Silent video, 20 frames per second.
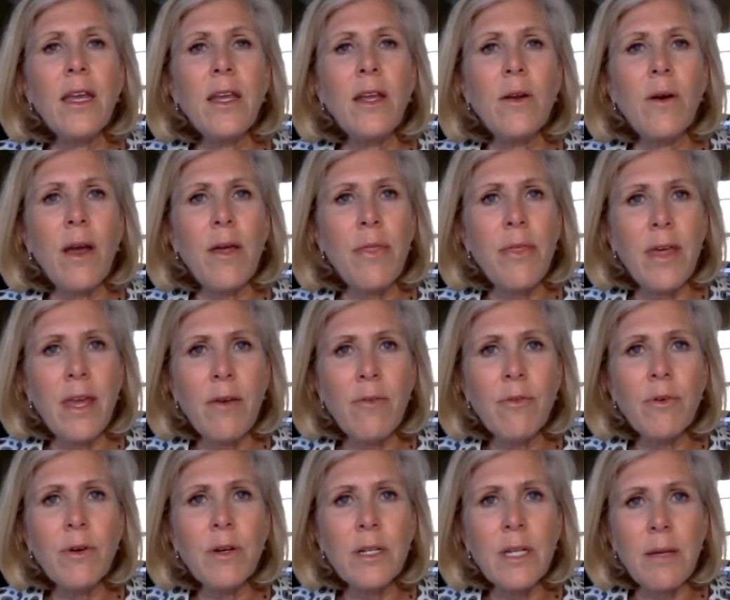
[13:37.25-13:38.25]
you know, I
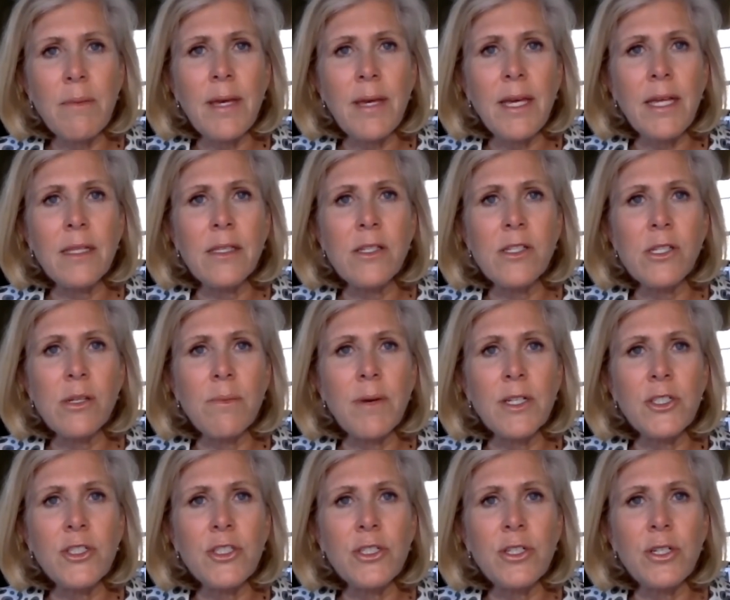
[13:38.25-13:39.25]
think really means so
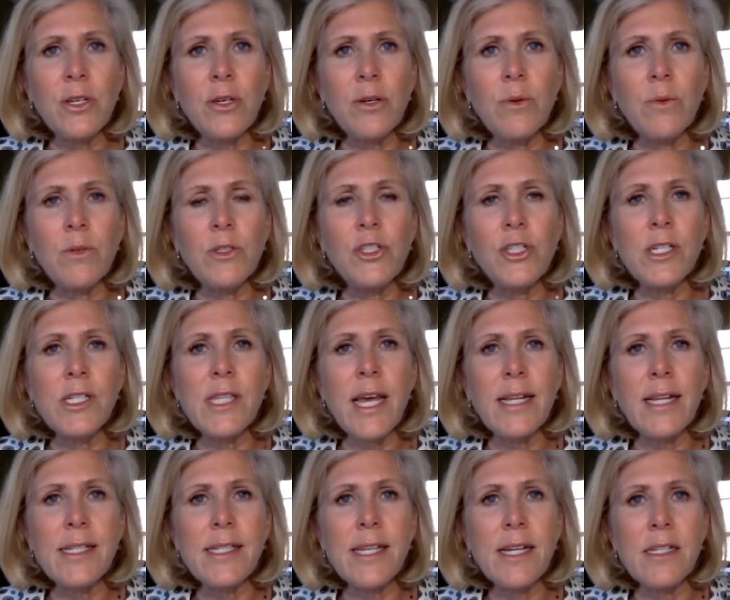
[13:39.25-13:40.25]
much to you, which is
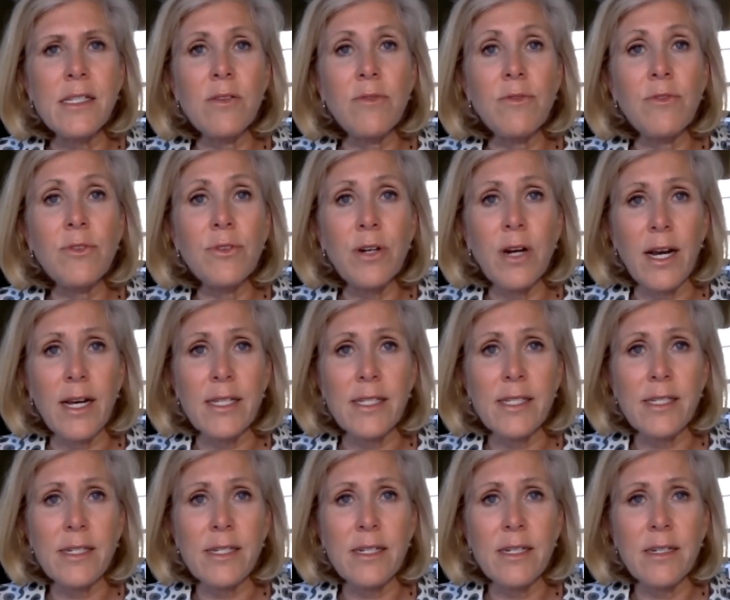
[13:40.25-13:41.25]
that sense of
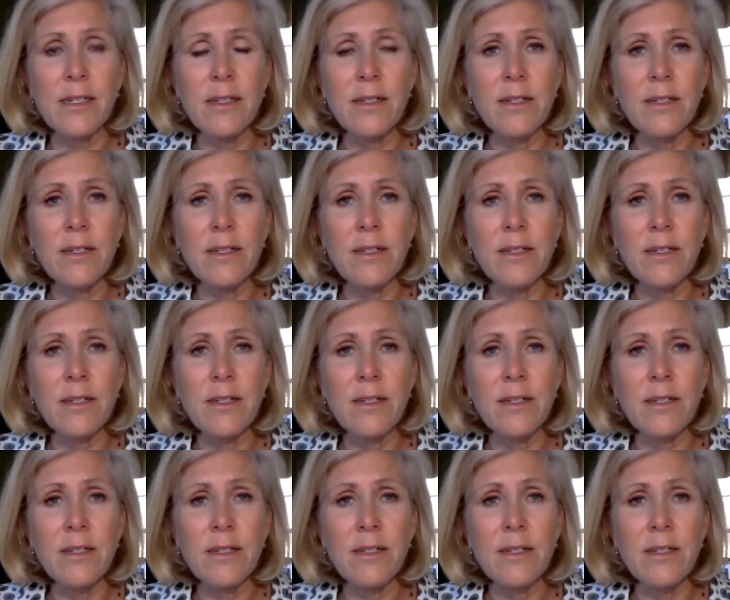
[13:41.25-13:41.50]
trust.